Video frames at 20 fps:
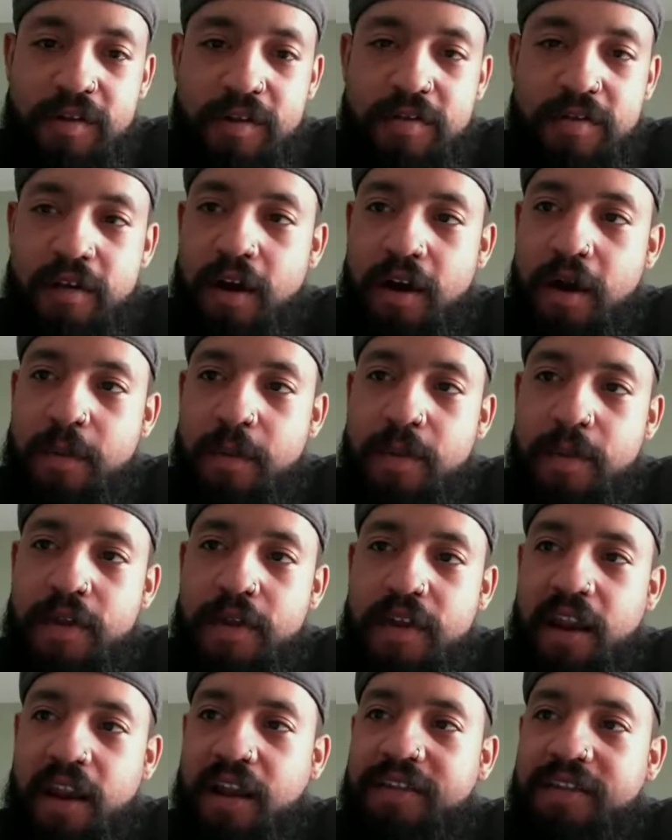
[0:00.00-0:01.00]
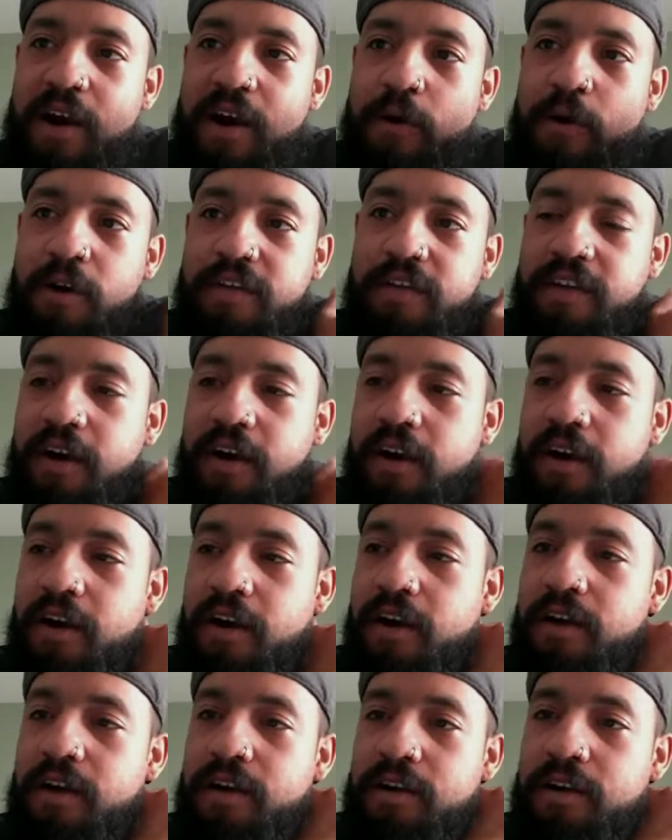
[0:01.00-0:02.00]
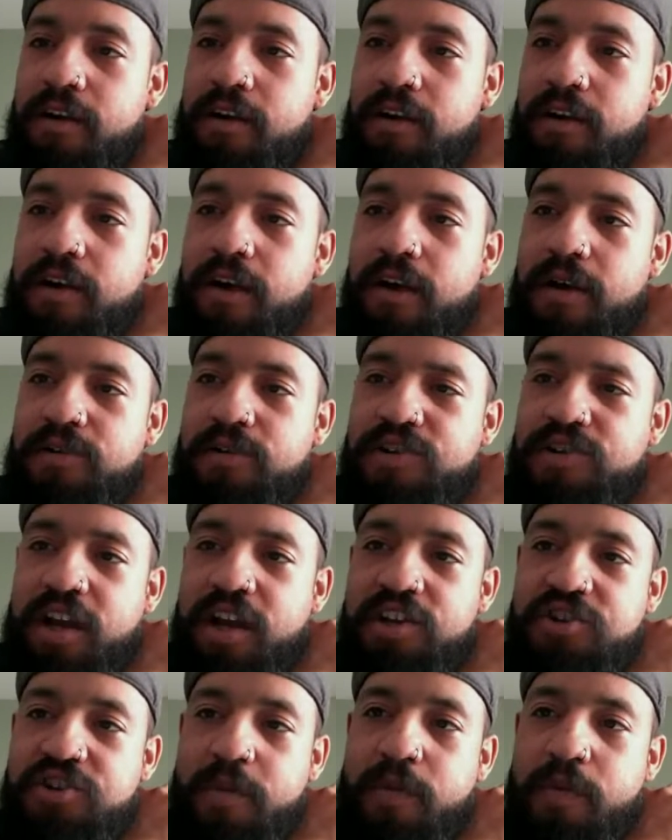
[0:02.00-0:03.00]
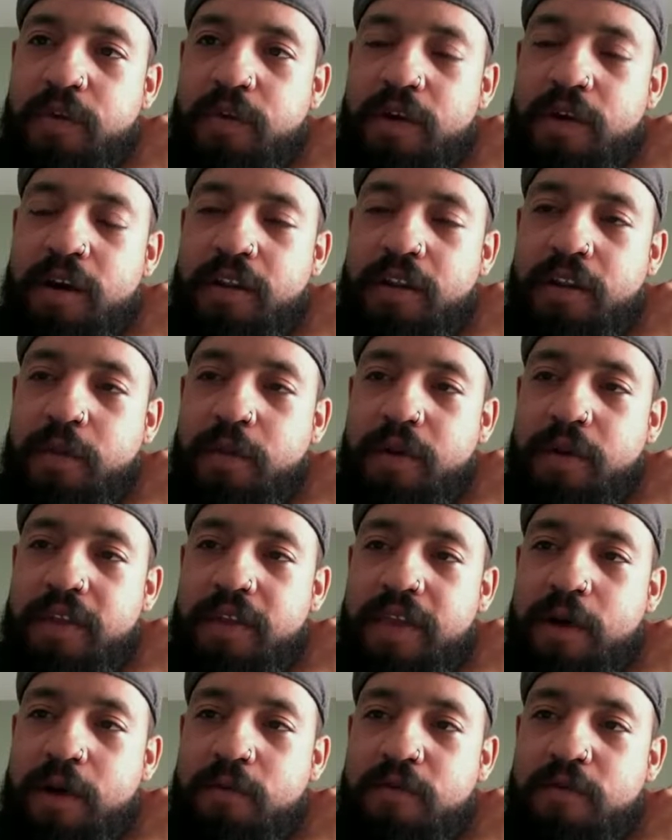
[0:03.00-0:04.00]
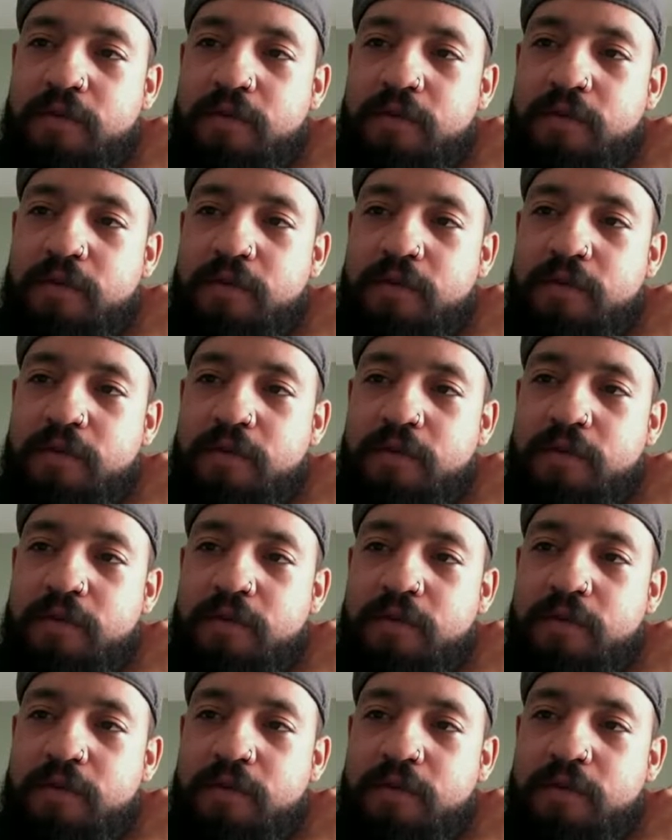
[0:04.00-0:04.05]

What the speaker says: And then like Tower of Terror, kind of jumping around a little bit, that was